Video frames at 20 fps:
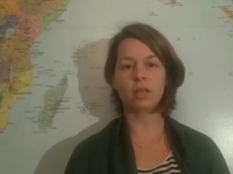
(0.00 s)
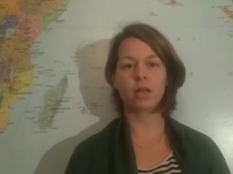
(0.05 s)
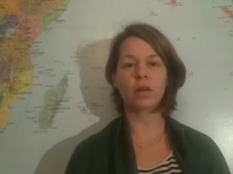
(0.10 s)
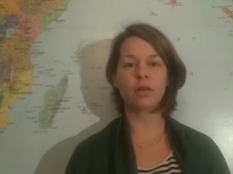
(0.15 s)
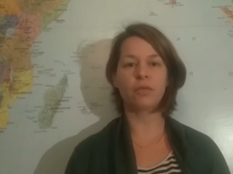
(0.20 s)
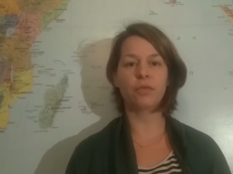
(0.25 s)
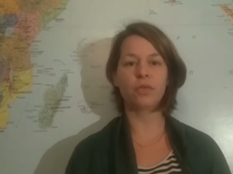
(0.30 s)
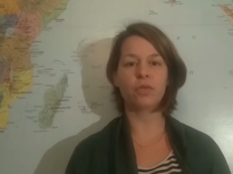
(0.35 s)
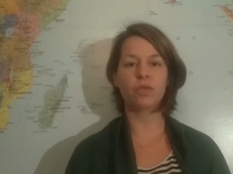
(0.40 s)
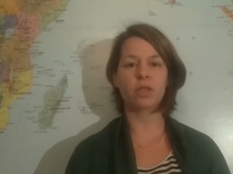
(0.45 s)

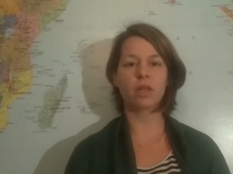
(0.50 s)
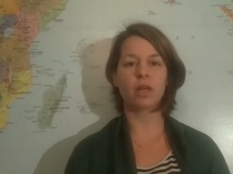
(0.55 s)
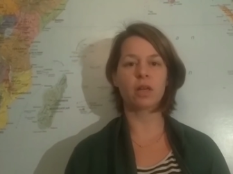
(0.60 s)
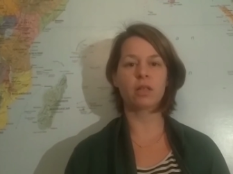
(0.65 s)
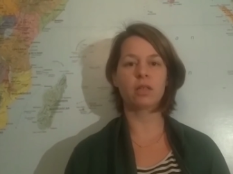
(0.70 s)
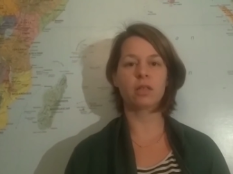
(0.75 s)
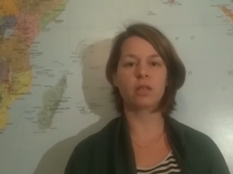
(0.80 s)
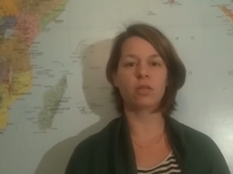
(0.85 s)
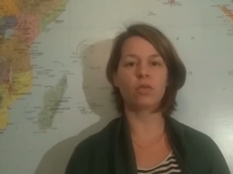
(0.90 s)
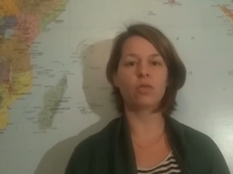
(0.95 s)
Curfew
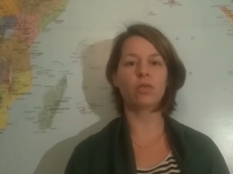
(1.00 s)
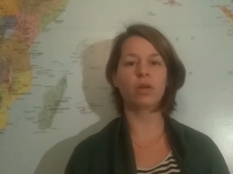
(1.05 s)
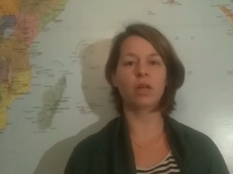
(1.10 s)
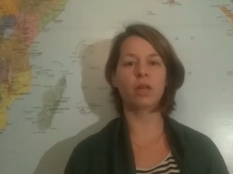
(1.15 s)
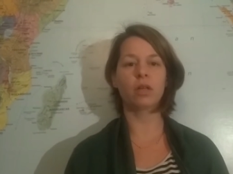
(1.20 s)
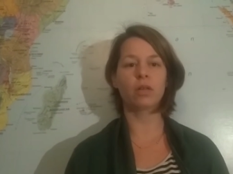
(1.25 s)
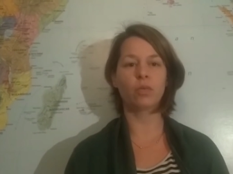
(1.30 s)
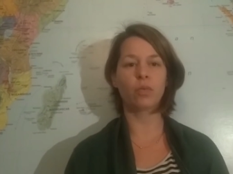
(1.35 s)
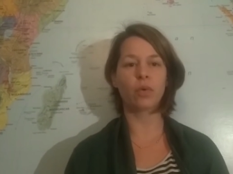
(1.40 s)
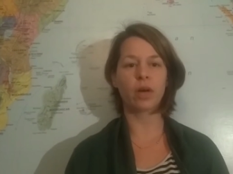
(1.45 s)
starts
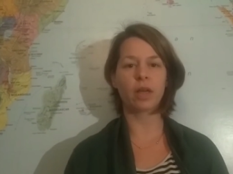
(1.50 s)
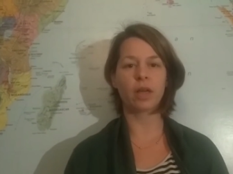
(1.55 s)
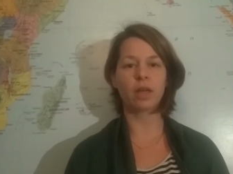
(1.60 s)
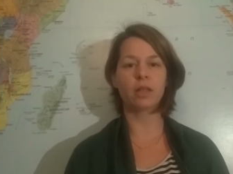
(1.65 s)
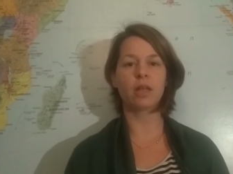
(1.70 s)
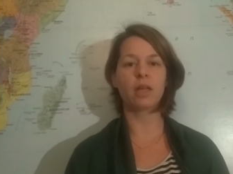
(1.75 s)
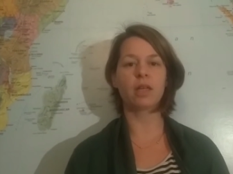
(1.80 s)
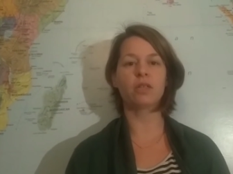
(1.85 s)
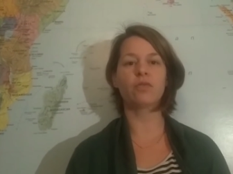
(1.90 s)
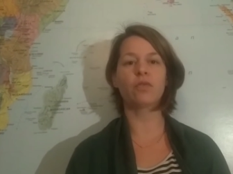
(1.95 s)
during the working
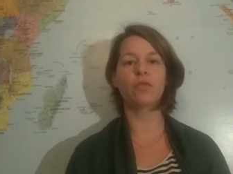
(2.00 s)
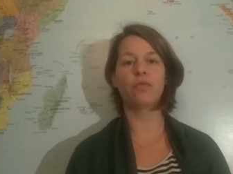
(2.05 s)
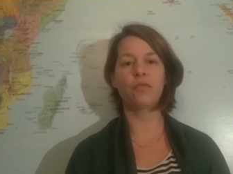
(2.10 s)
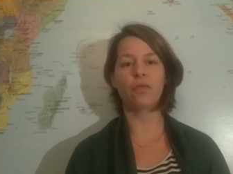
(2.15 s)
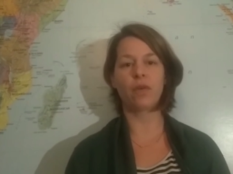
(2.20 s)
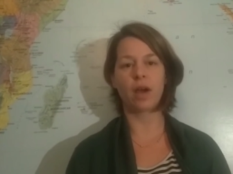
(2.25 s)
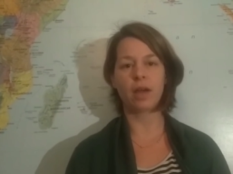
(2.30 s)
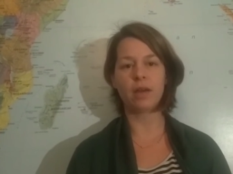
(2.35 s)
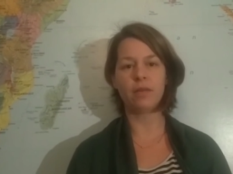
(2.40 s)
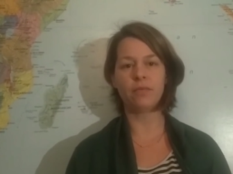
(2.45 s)
days from
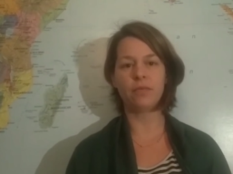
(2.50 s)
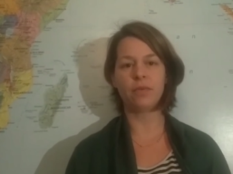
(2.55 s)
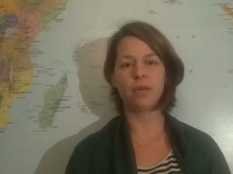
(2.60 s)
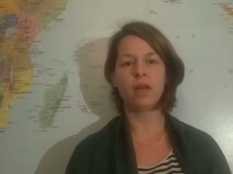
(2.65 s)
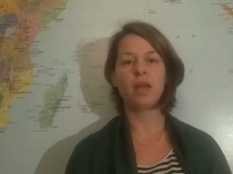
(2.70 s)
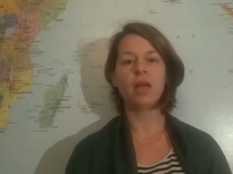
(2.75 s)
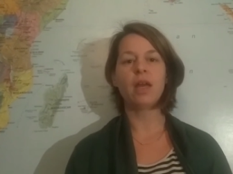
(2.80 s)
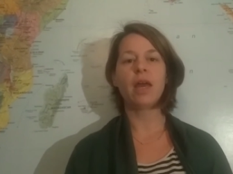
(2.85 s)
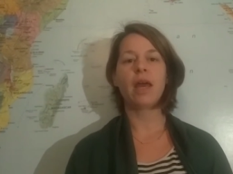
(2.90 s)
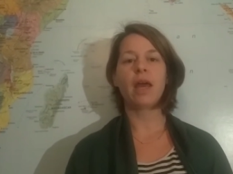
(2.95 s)
five
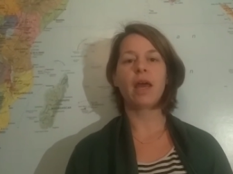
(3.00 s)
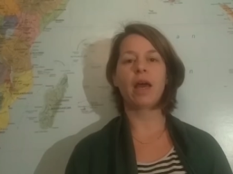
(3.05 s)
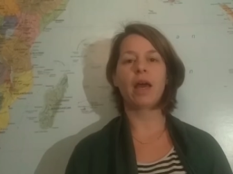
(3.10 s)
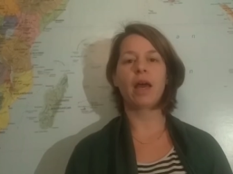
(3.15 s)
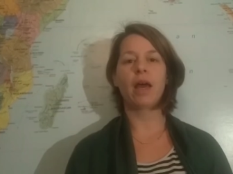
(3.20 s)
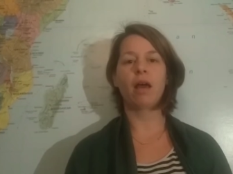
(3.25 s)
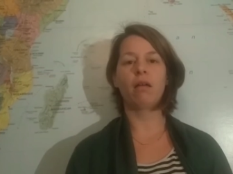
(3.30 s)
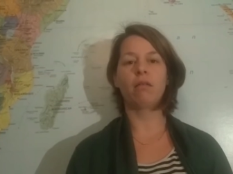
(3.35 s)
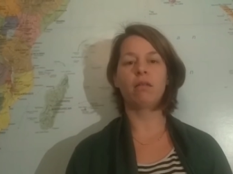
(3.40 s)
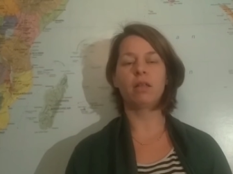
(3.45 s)

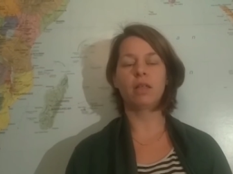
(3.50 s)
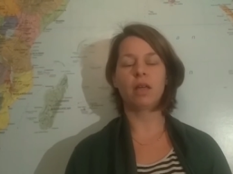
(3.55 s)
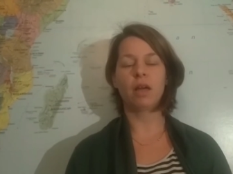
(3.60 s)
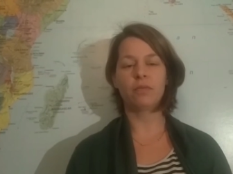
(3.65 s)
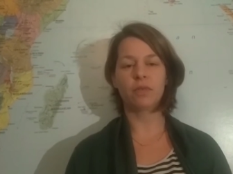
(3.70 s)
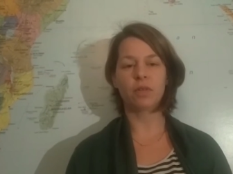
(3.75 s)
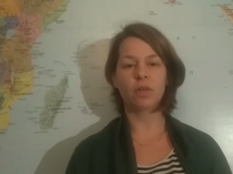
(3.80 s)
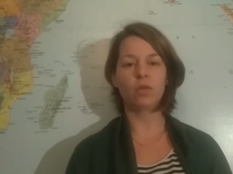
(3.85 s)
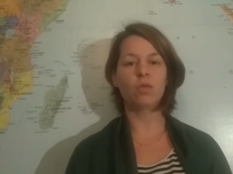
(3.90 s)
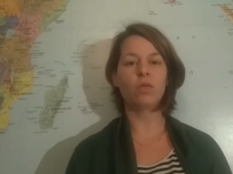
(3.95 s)
uh, in the
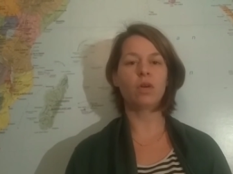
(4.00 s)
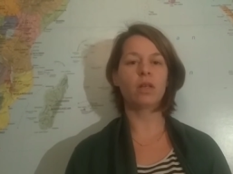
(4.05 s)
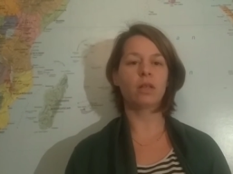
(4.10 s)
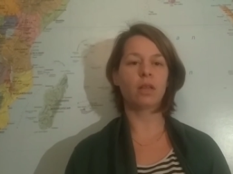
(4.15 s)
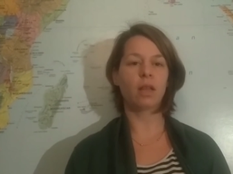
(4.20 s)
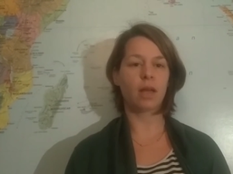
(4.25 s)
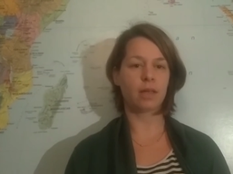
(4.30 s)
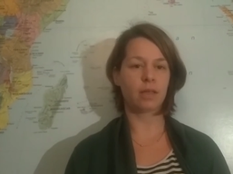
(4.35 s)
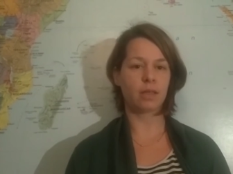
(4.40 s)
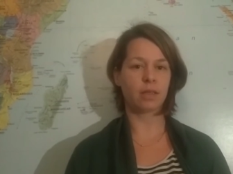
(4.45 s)
afternoon and
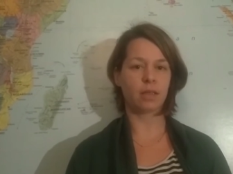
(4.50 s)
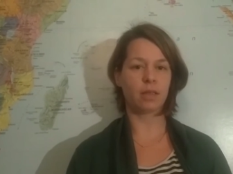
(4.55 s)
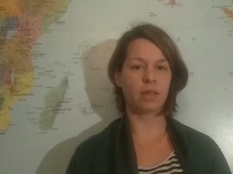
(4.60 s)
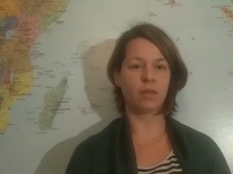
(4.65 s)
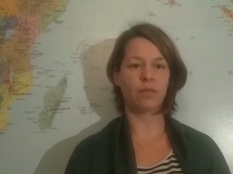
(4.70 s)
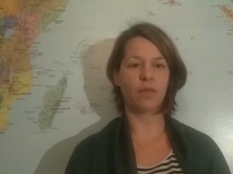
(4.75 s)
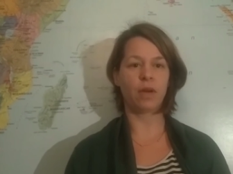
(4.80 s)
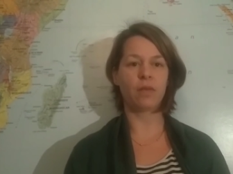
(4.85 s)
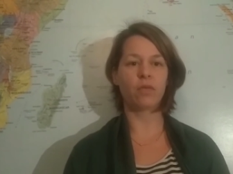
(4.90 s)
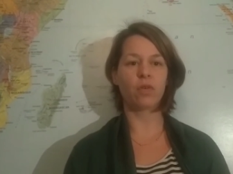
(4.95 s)
lasts
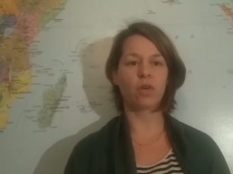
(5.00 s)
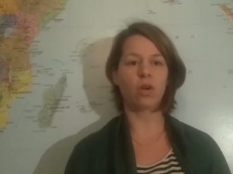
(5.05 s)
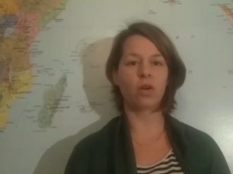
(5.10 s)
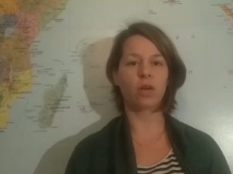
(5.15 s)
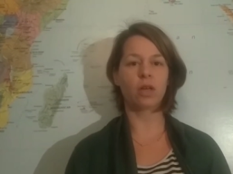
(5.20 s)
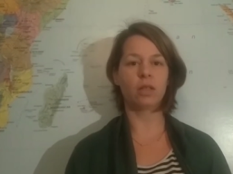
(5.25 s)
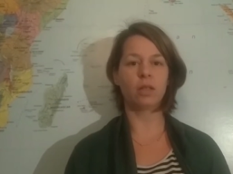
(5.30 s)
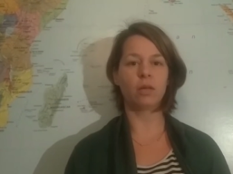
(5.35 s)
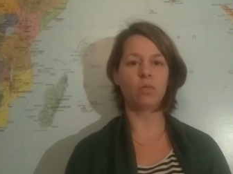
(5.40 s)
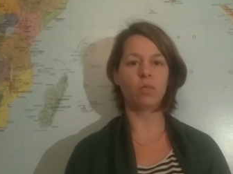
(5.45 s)
until five
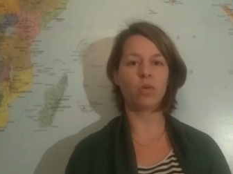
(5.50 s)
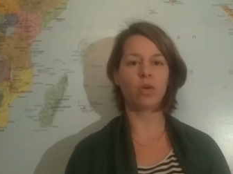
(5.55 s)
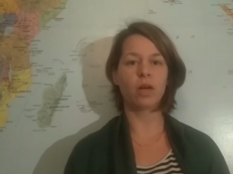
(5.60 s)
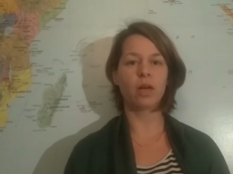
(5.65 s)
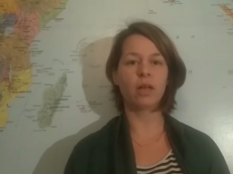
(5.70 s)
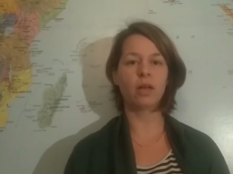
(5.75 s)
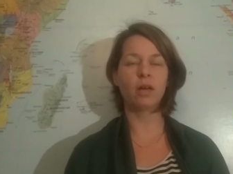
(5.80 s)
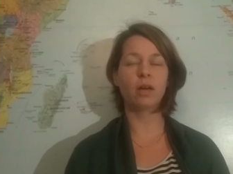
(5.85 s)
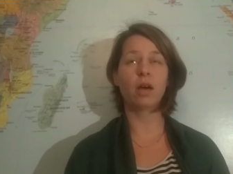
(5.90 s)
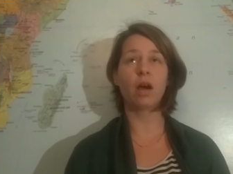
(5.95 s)
o'clock in the morning.